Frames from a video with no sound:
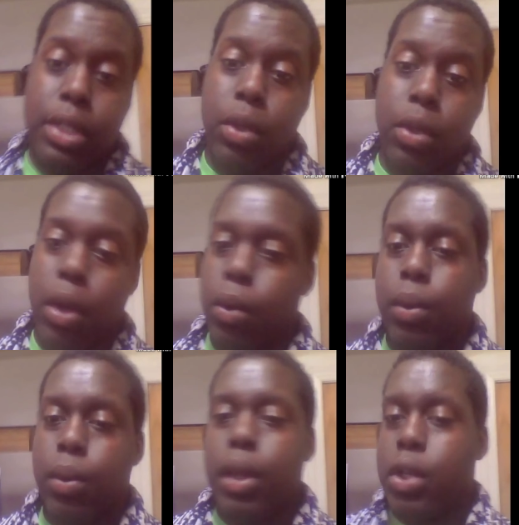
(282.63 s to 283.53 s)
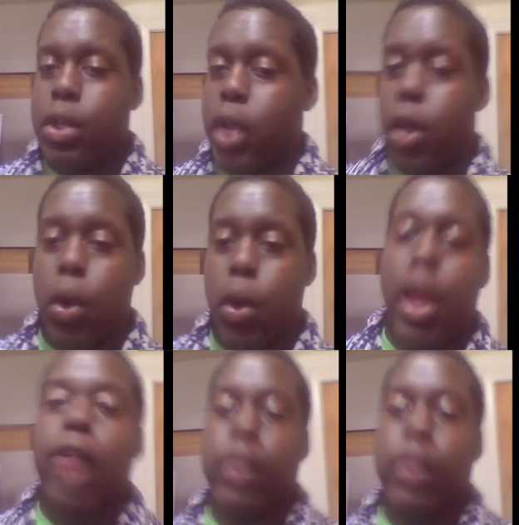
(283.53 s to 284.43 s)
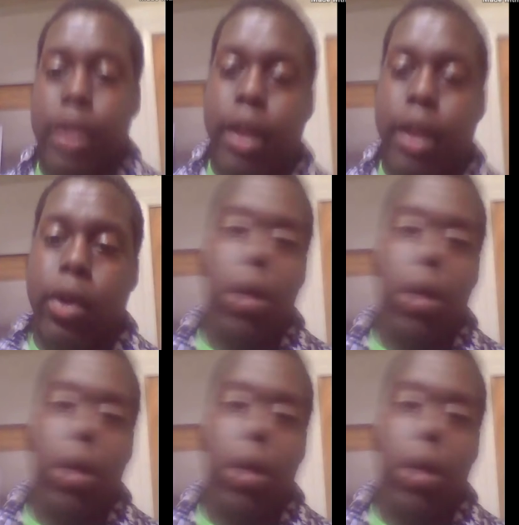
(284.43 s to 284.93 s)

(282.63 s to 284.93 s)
So don't try to go to everything.